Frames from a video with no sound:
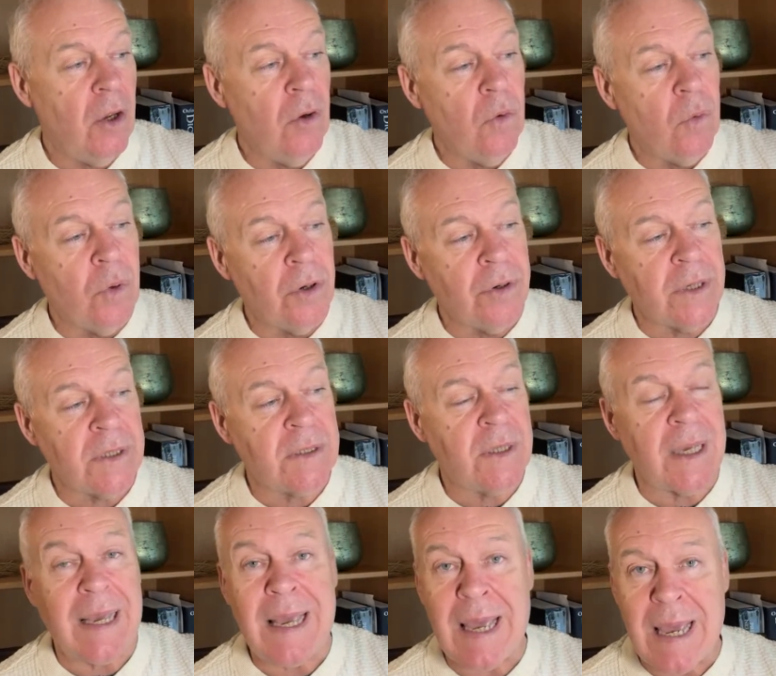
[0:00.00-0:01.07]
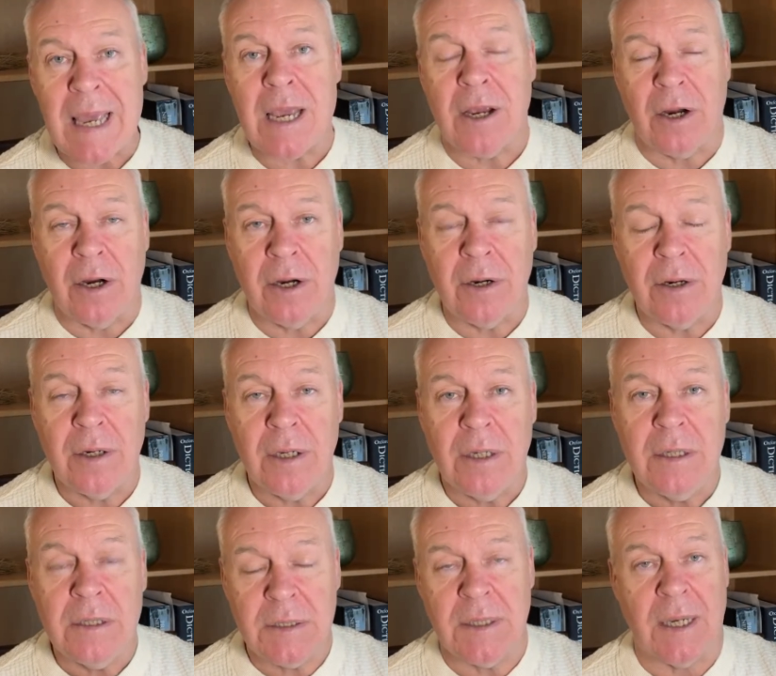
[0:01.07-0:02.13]
Whereas the hair
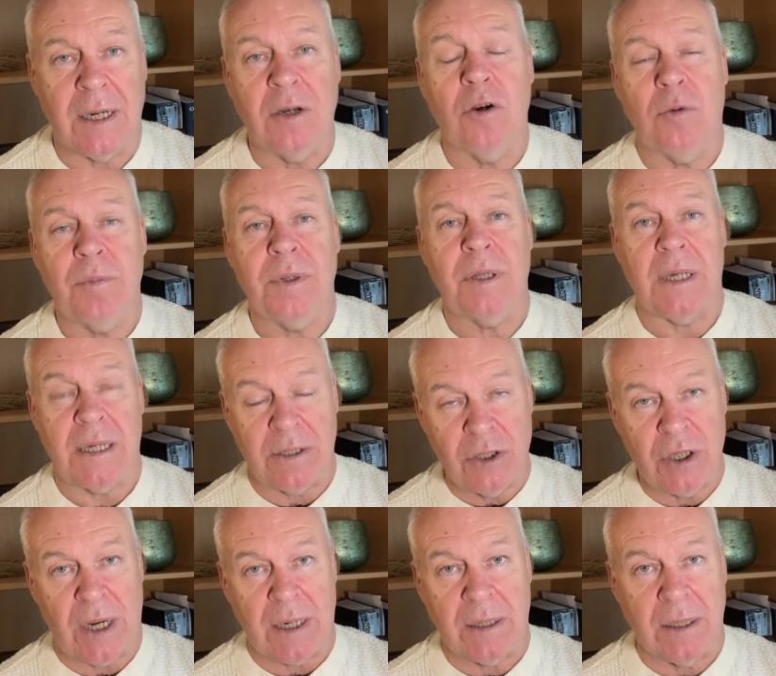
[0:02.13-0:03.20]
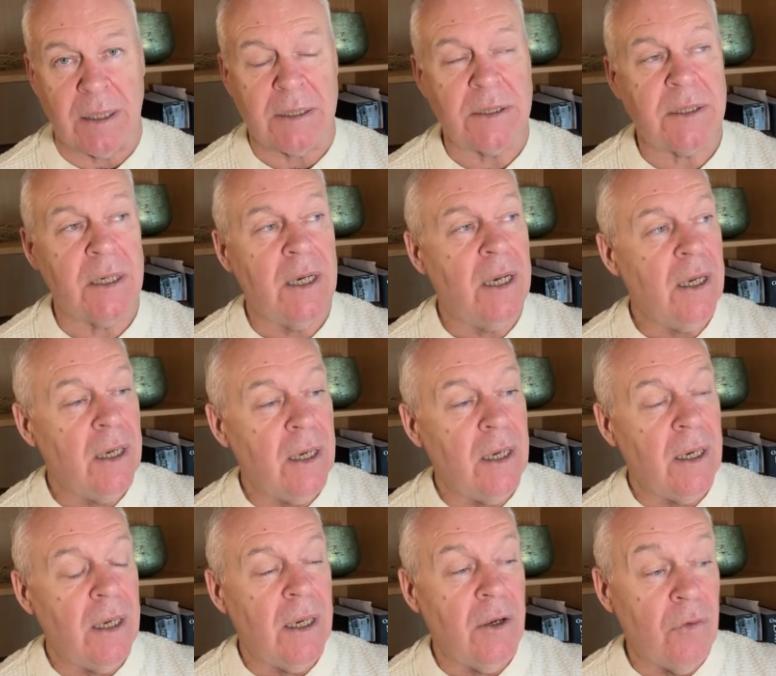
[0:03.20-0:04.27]
psychopathy checklist
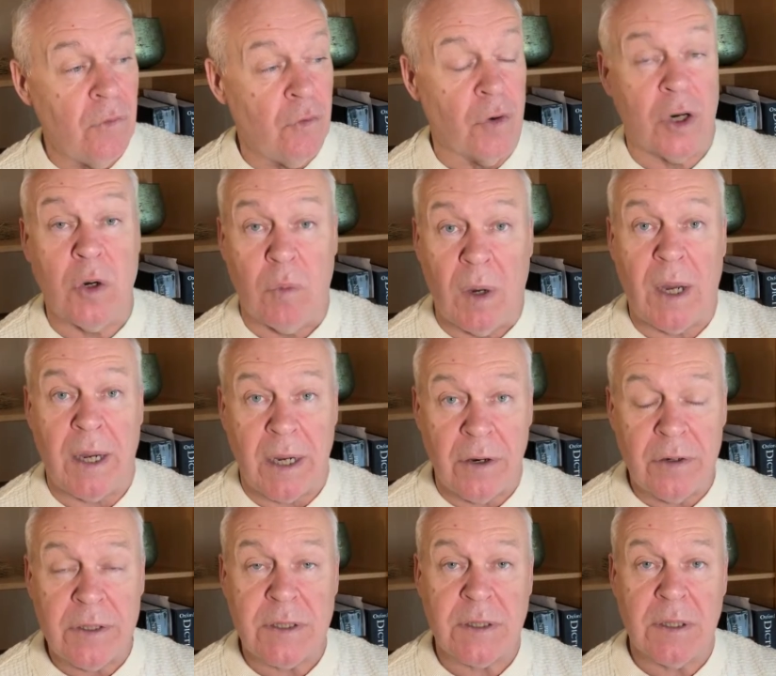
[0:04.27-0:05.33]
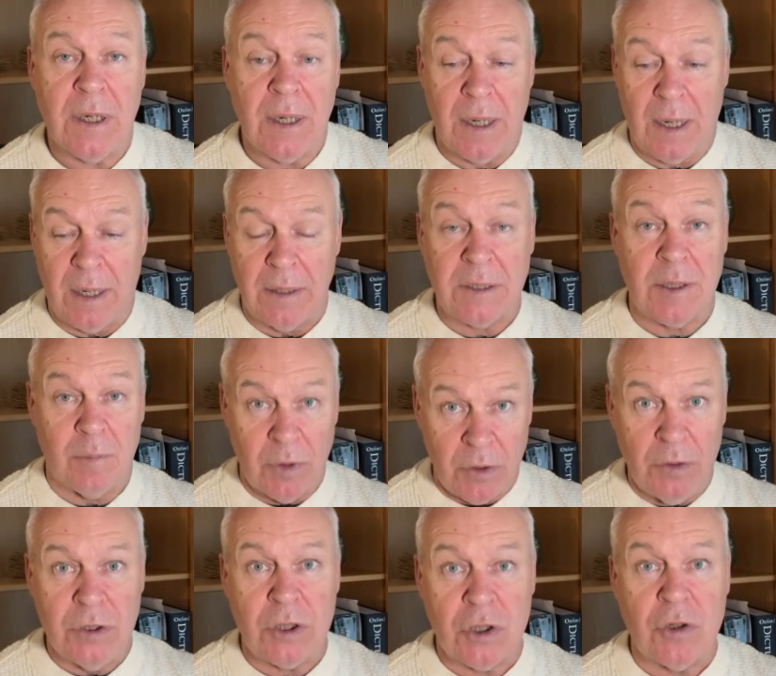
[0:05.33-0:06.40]
requires someone
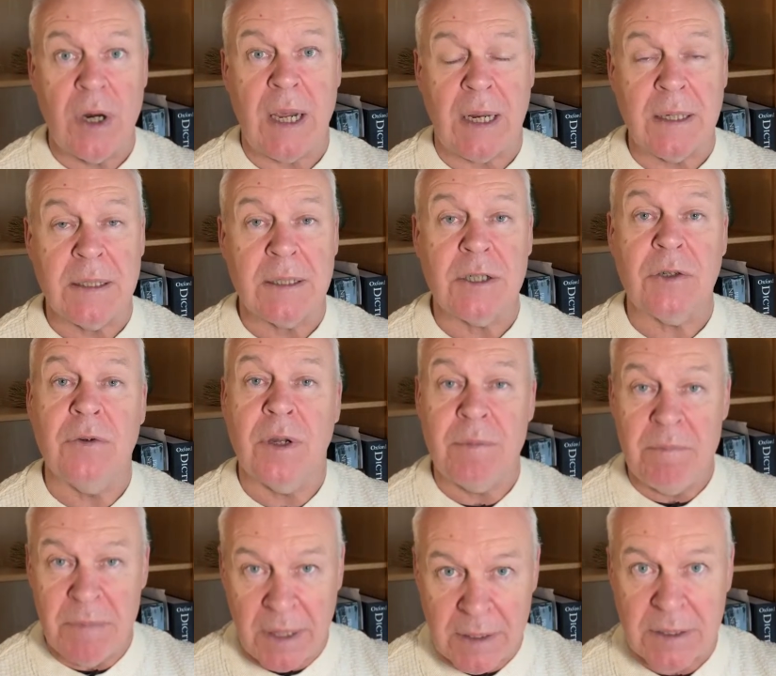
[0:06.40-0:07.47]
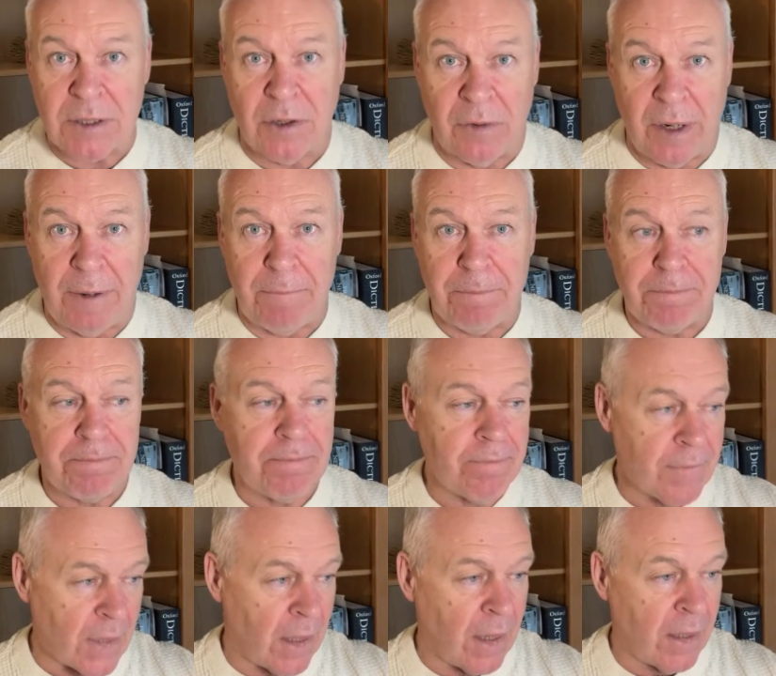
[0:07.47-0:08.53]
who's trained to administer it
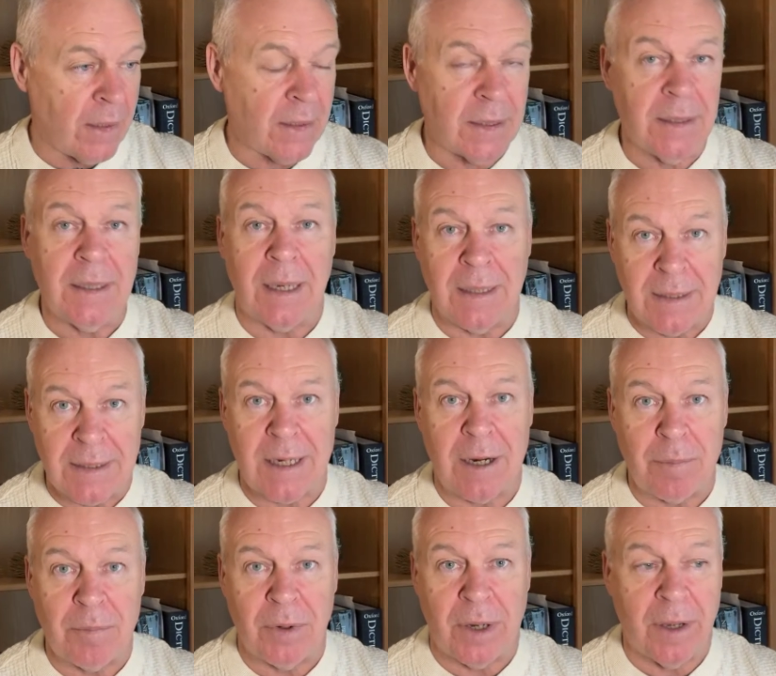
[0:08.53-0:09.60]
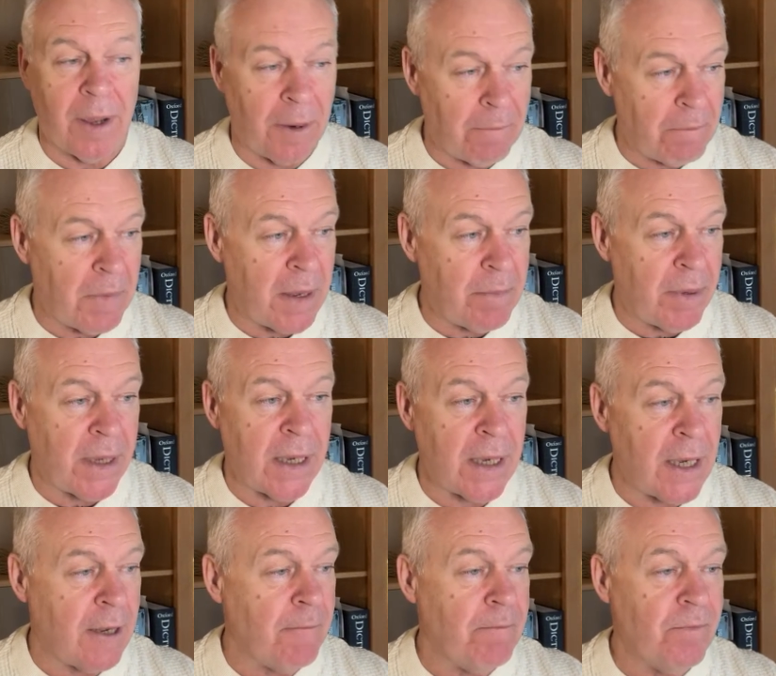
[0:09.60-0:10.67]
and interpret, and
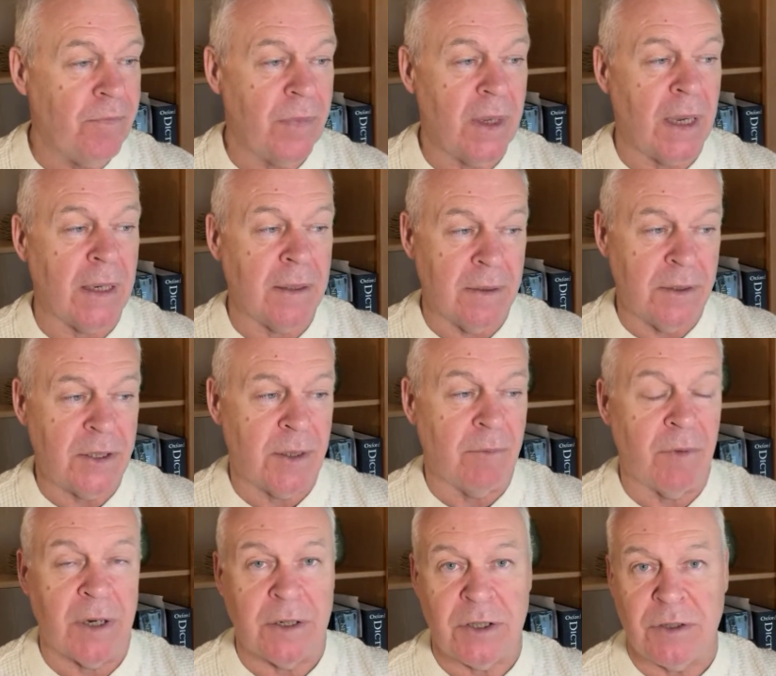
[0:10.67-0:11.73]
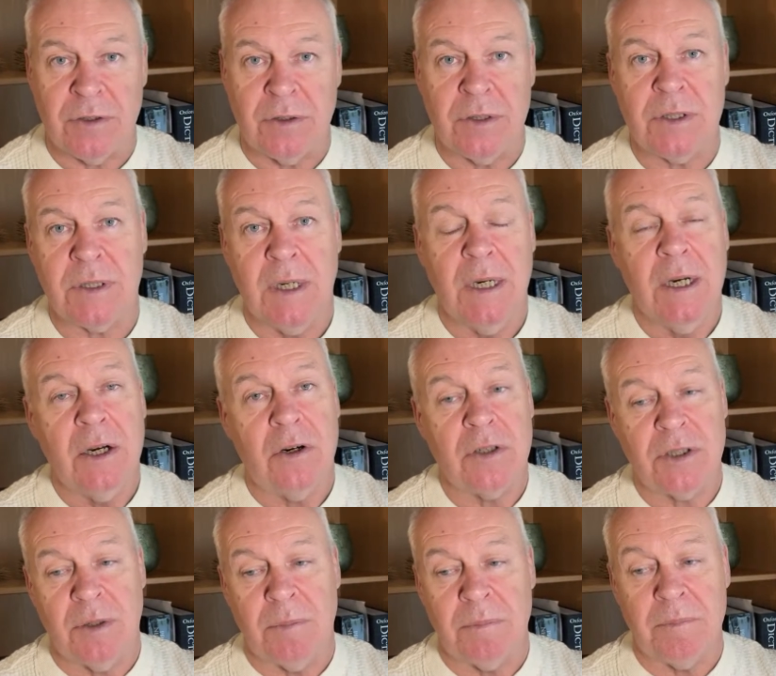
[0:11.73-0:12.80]
maybe in some versions or
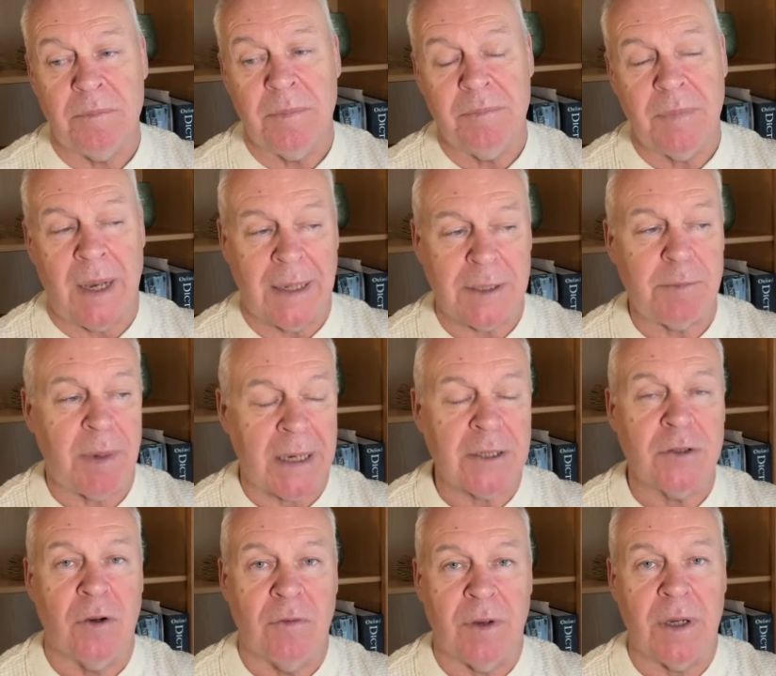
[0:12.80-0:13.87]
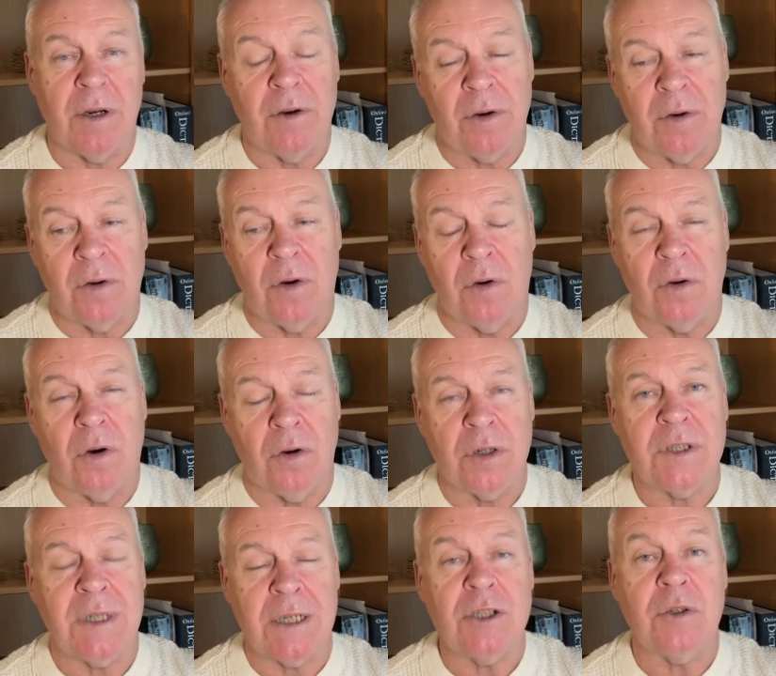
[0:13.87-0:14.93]
some aspects of it or
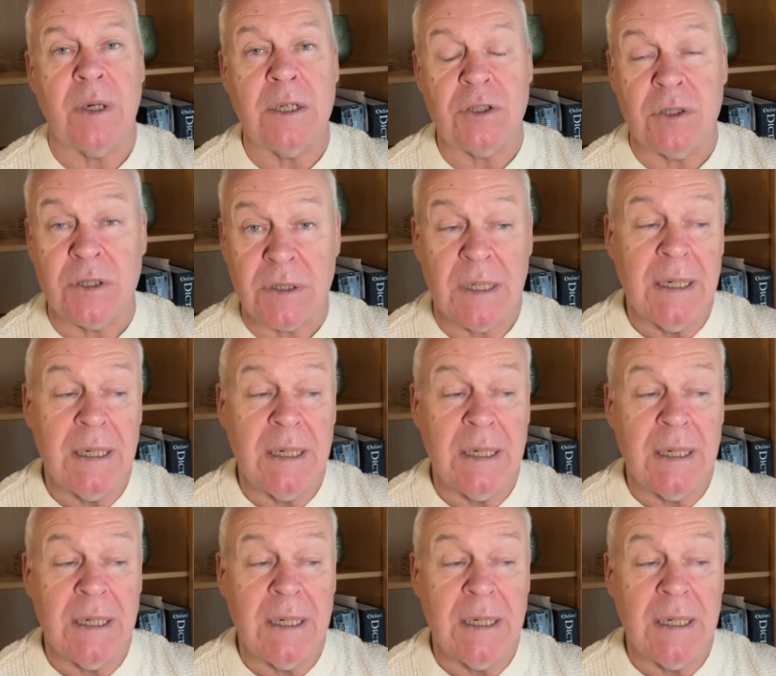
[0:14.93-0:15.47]
situations,